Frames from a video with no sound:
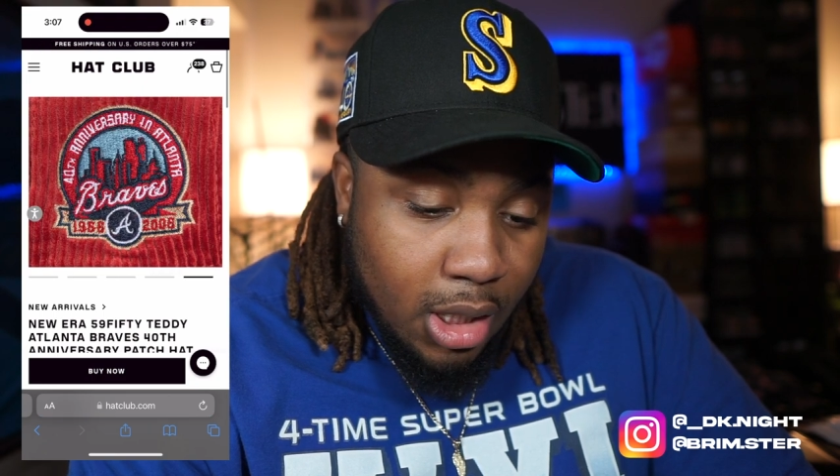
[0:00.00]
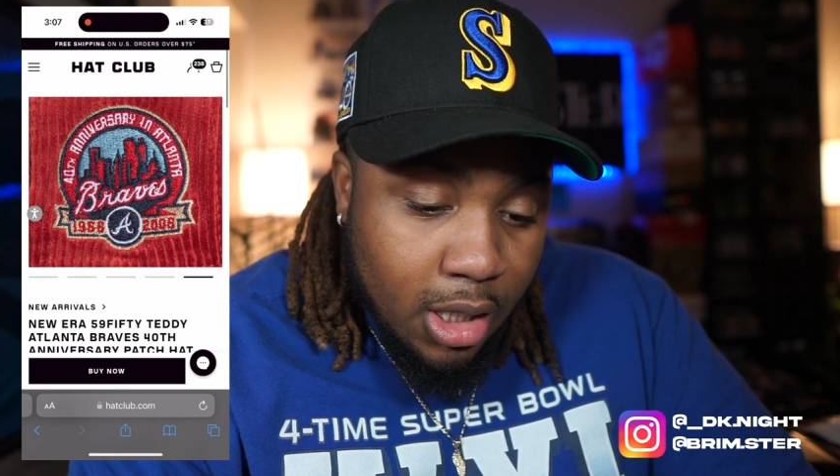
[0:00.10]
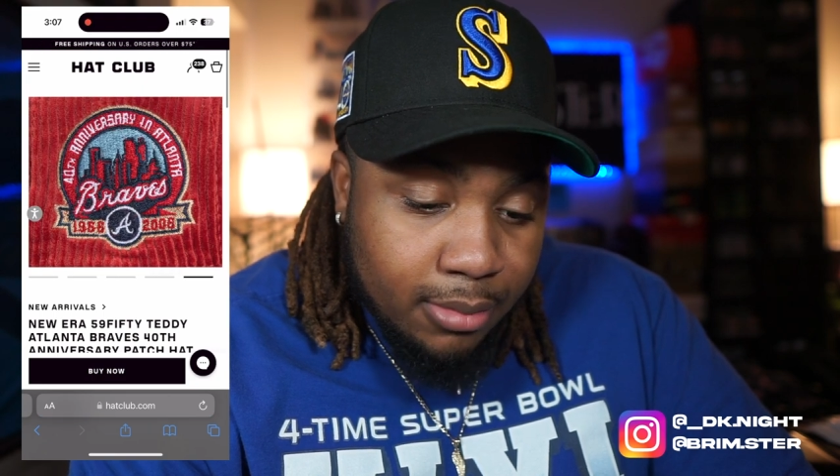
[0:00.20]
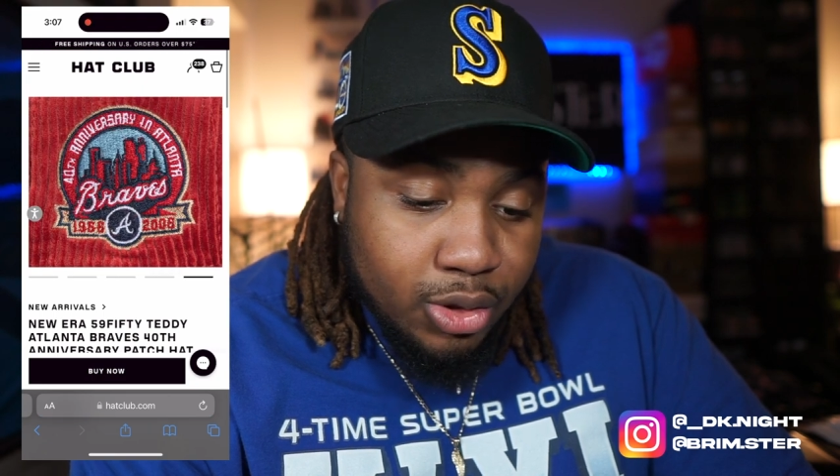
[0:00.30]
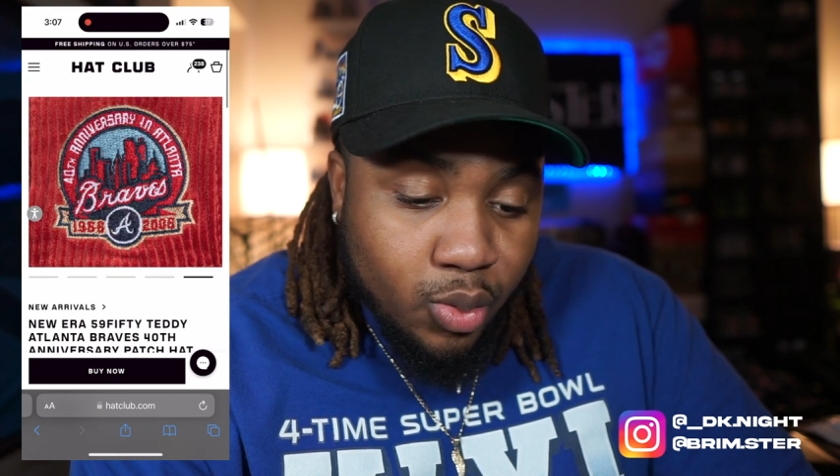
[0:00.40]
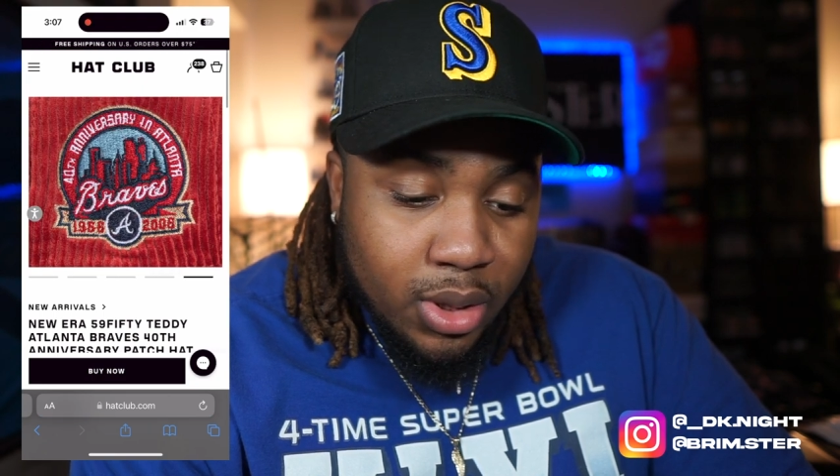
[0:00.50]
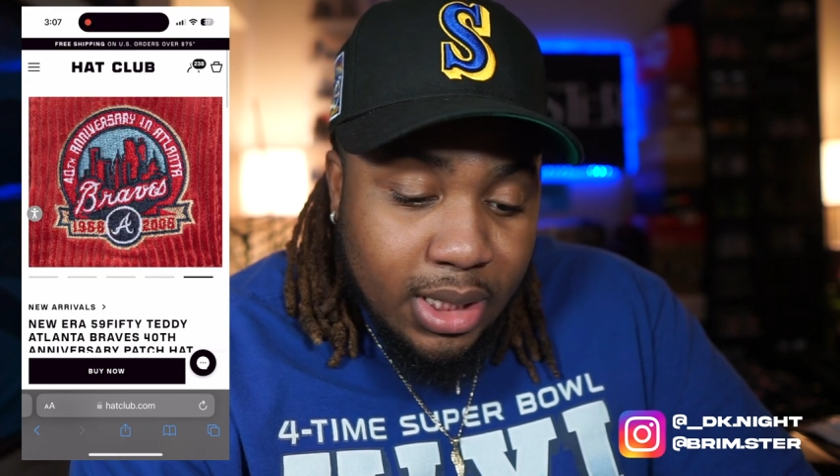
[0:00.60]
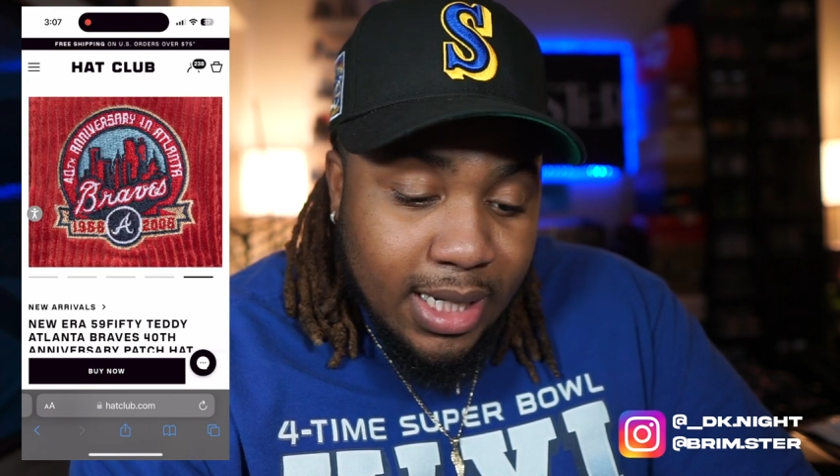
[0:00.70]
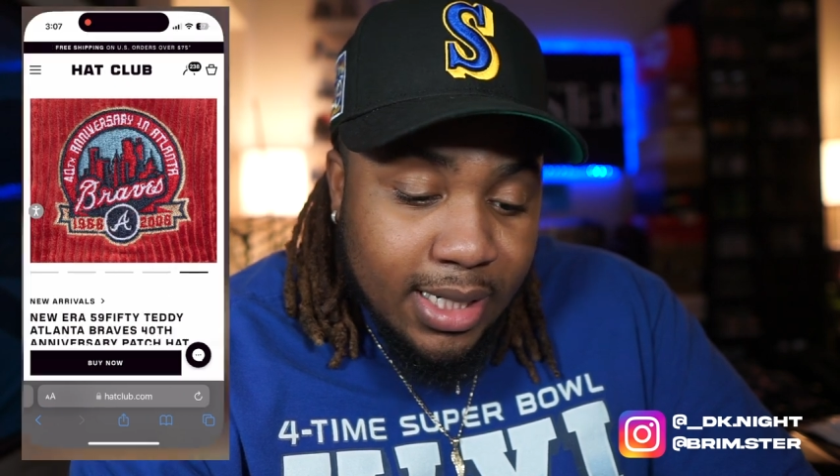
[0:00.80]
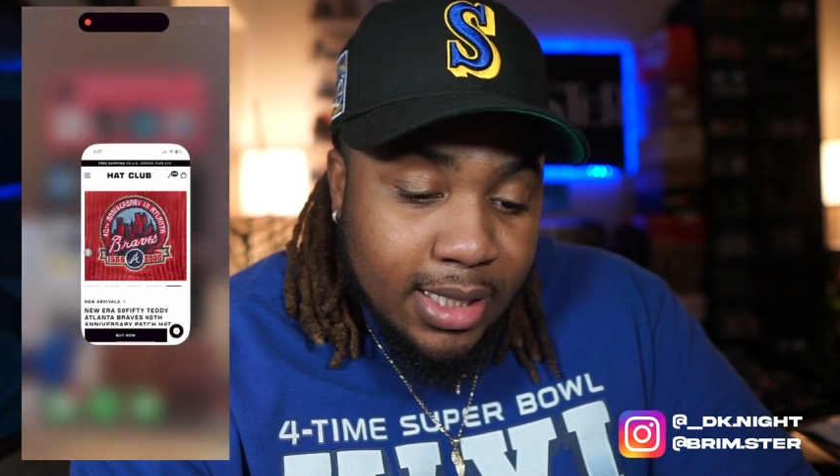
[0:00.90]
Um, so one
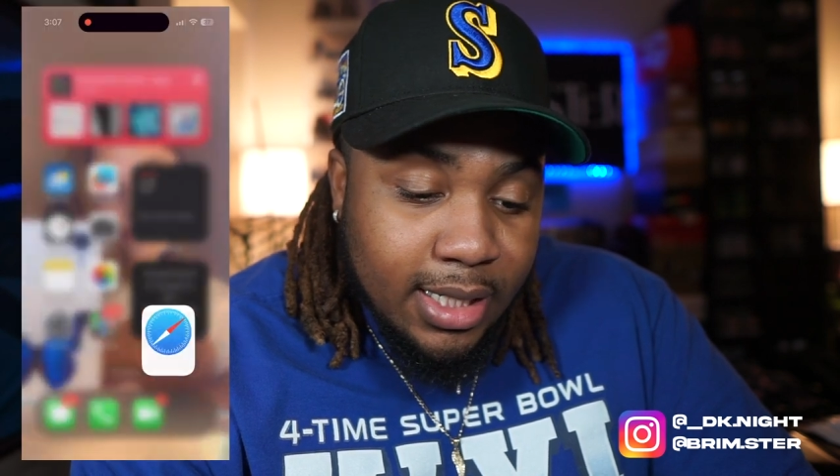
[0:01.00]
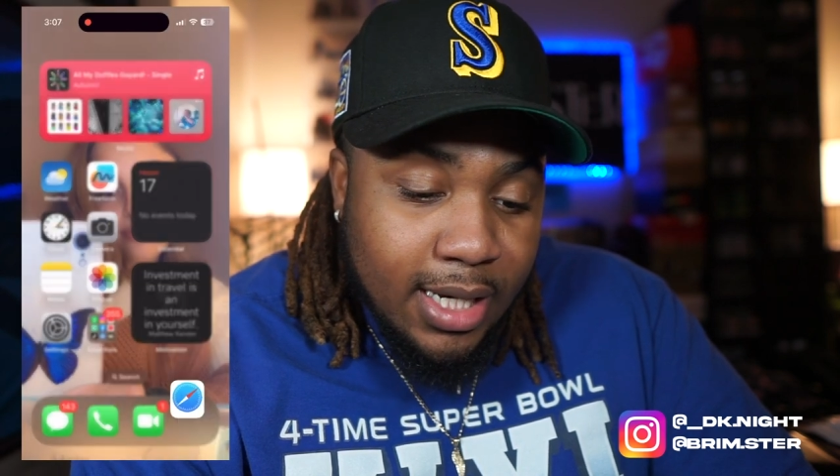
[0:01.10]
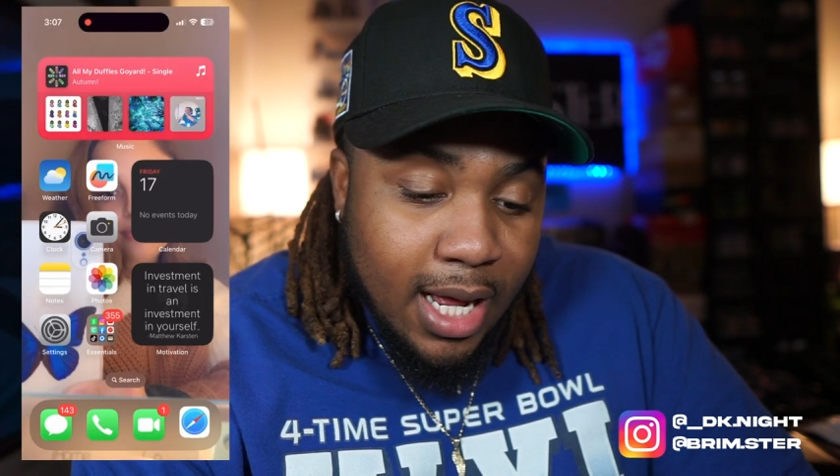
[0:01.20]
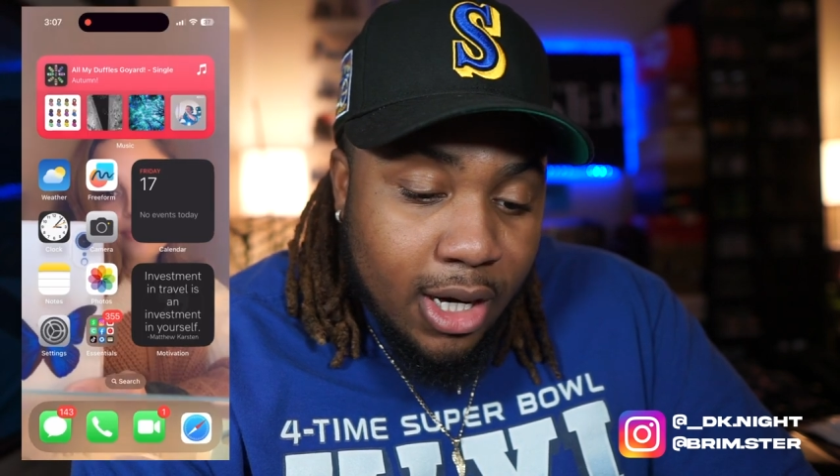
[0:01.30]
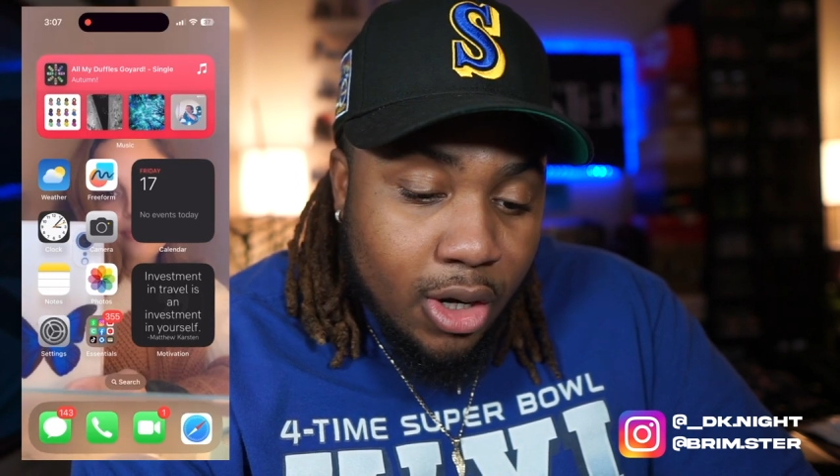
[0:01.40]
thing I did not